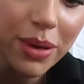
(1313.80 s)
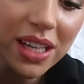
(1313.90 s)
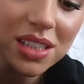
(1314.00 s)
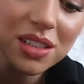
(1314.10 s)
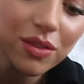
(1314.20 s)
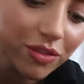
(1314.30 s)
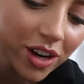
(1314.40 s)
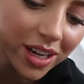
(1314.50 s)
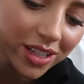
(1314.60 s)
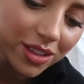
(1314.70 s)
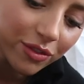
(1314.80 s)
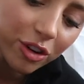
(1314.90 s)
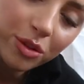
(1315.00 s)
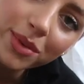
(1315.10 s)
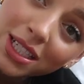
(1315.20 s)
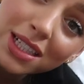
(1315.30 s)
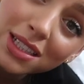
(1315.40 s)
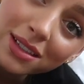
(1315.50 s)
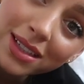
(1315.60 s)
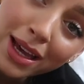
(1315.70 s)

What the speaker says: best friend from textiles